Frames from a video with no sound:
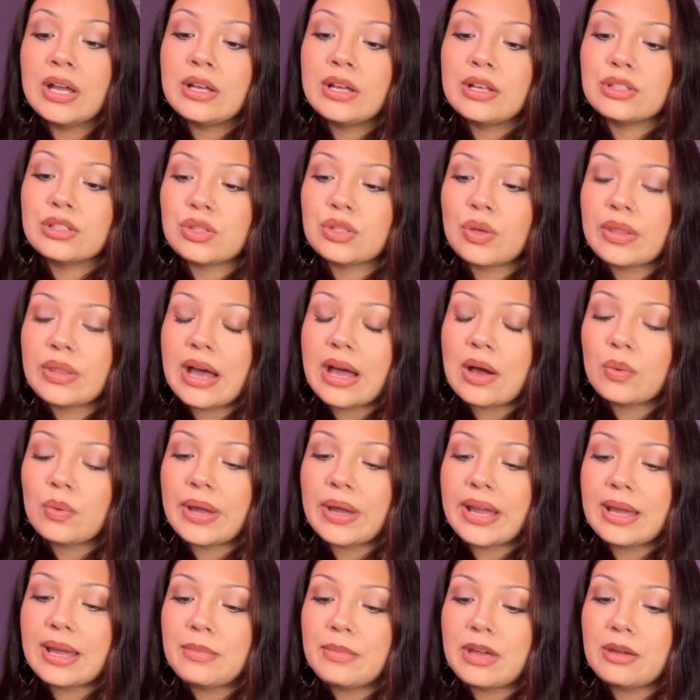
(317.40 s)
So that
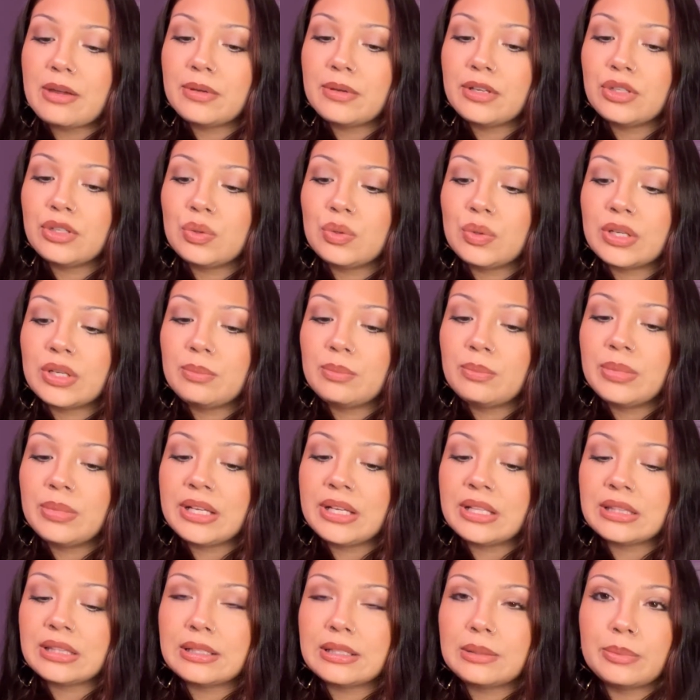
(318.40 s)
way maybe you can be
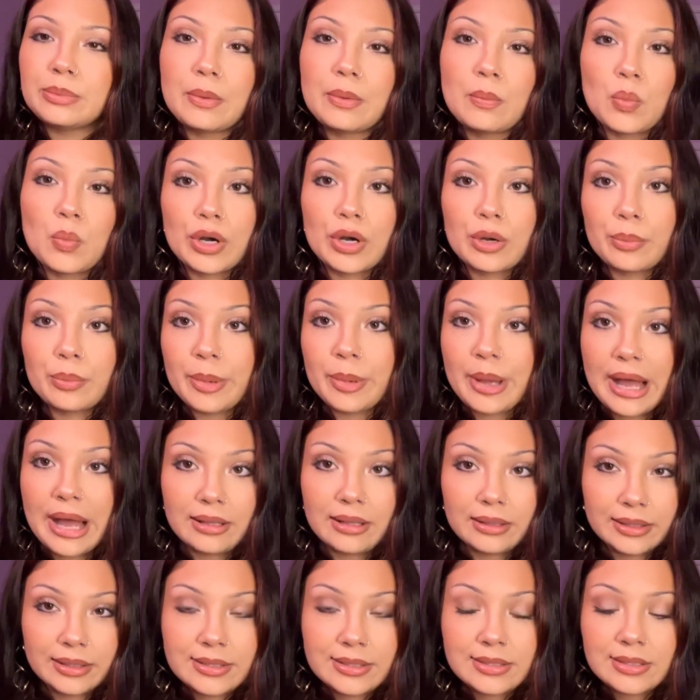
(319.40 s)
a little bit more
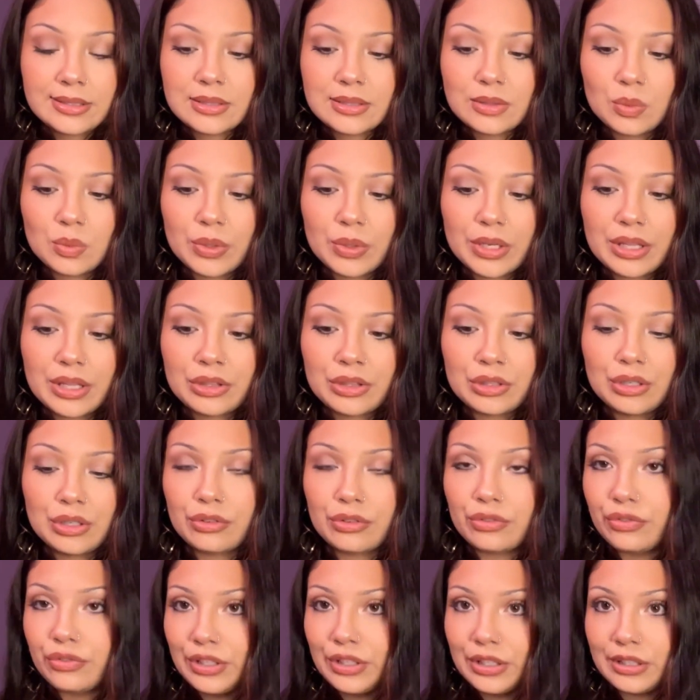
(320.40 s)
balanced with your
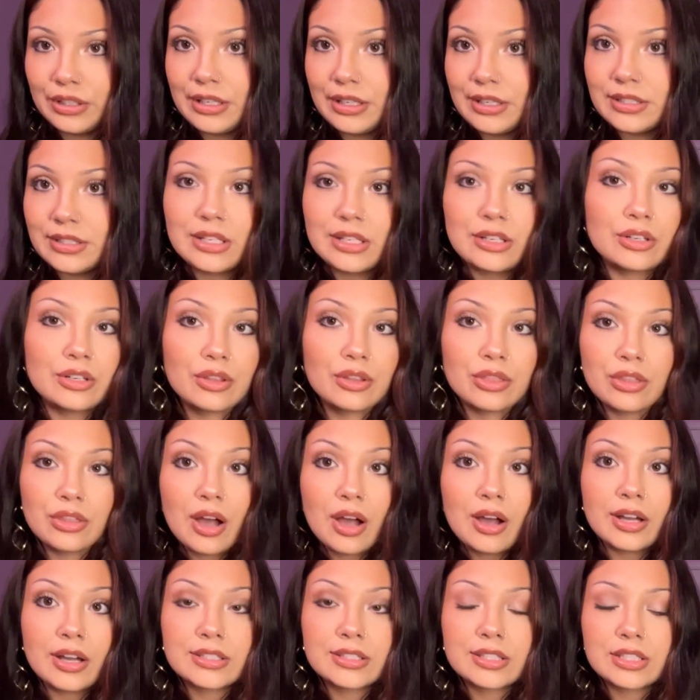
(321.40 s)
feelings and your
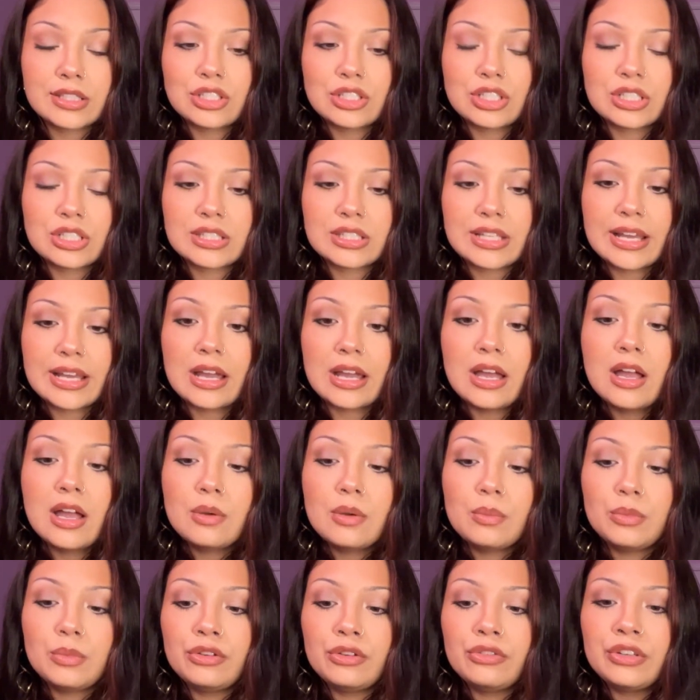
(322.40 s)
thoughts, and just like
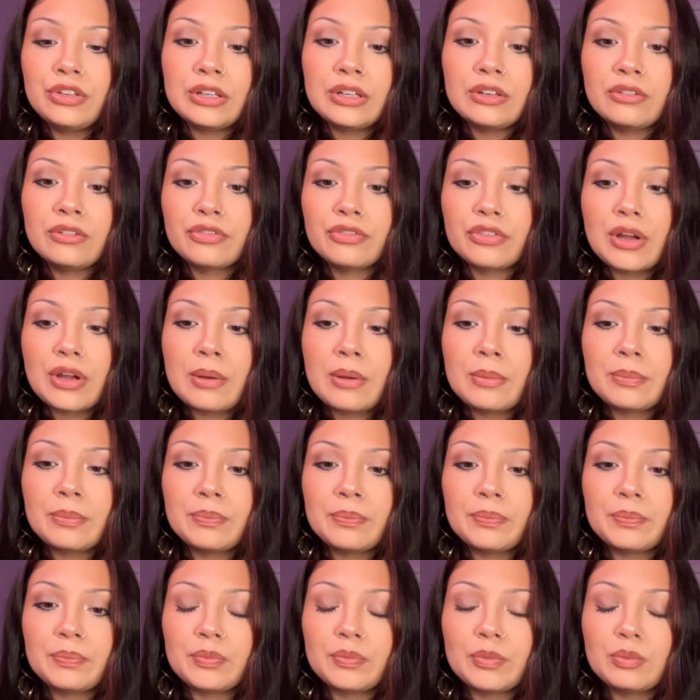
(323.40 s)
moving
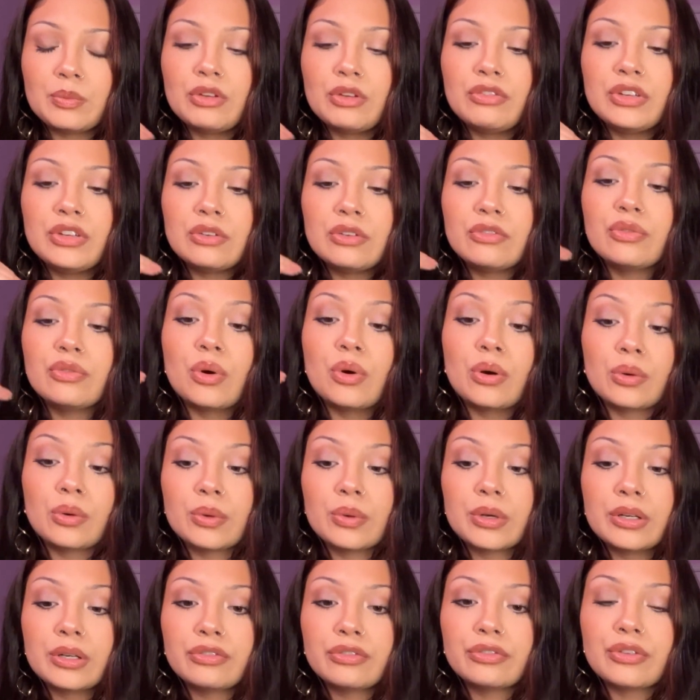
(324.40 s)

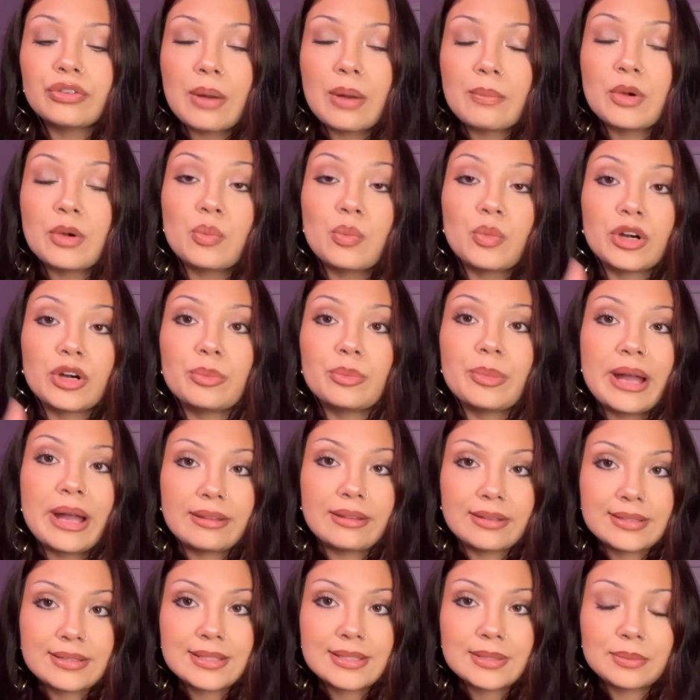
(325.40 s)
forward from a more
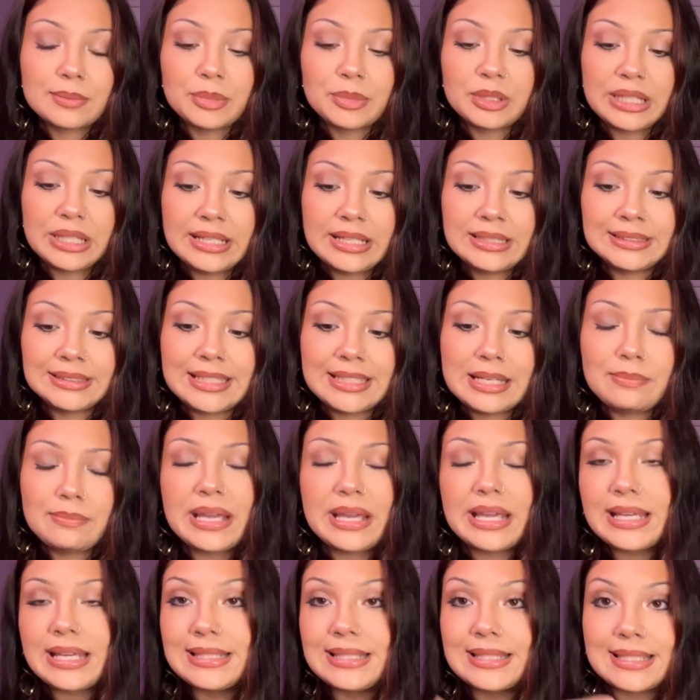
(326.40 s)
balanced place and
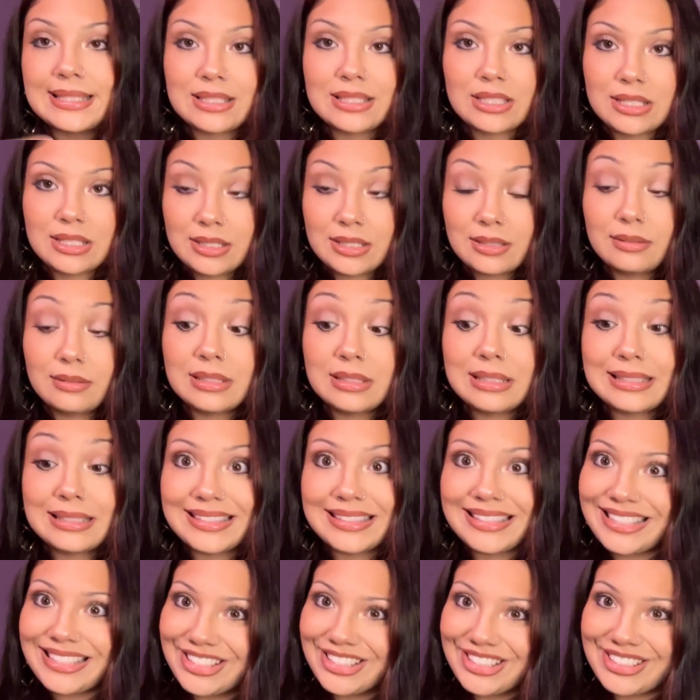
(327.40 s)
making
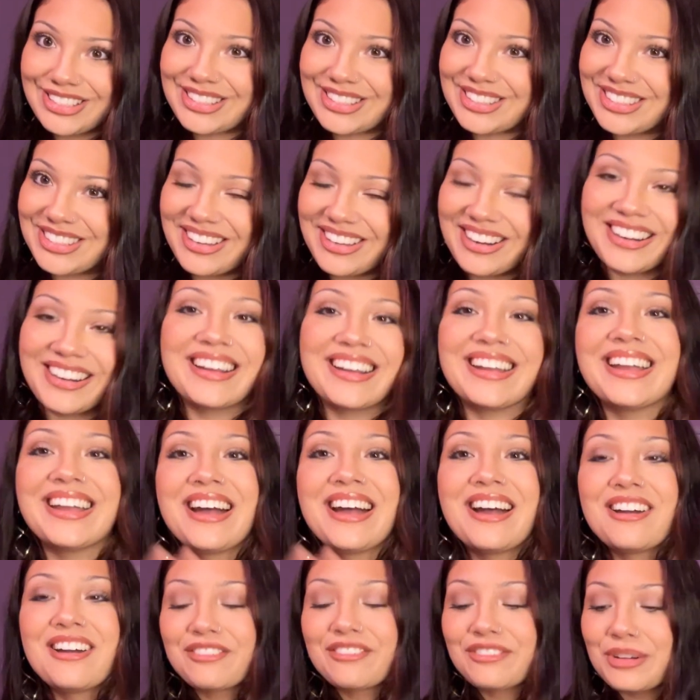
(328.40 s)
decisions, sorry,
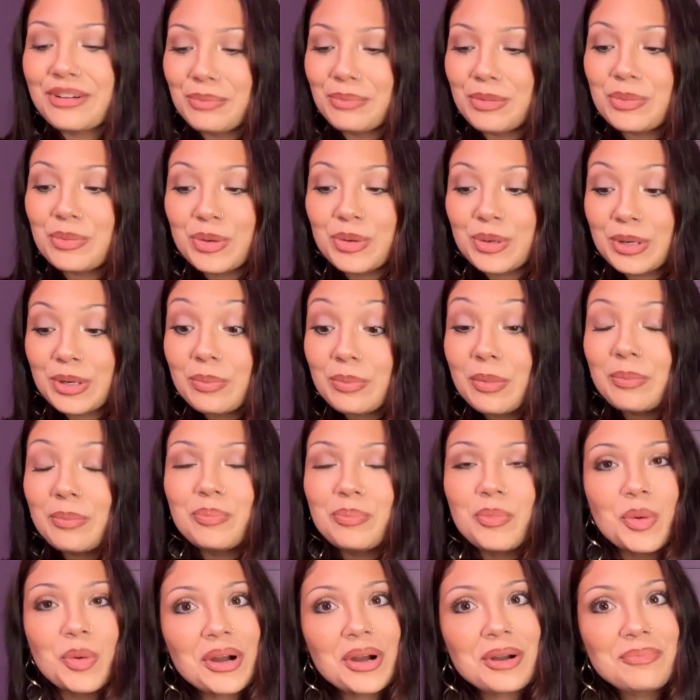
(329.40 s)
from a
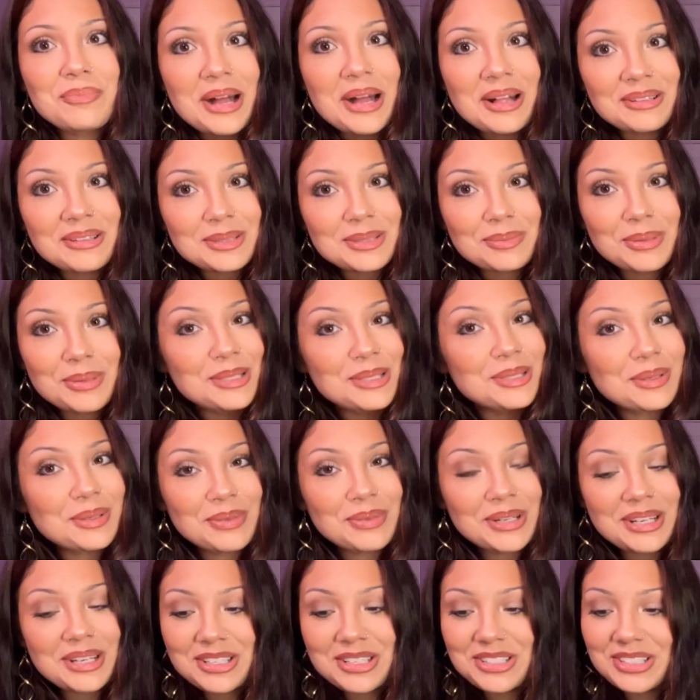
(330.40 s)
more balanced place. Oh my
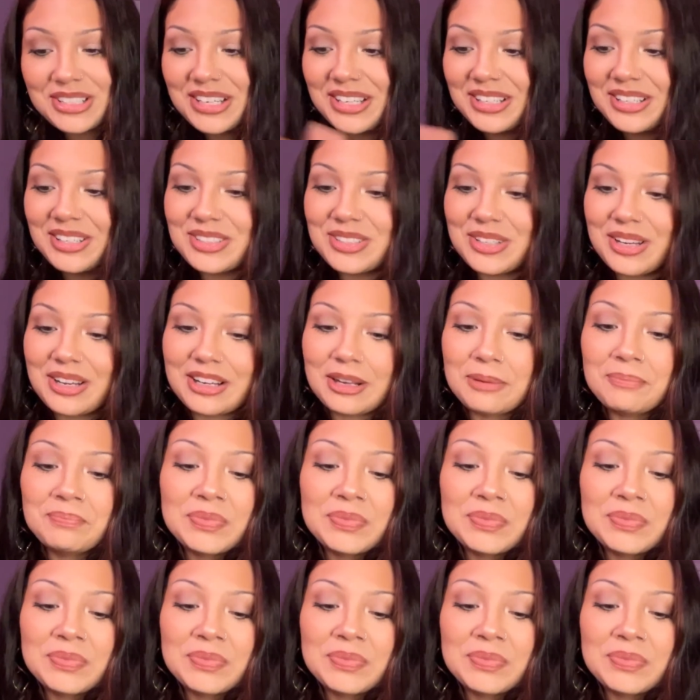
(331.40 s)
gosh, I cannot talk.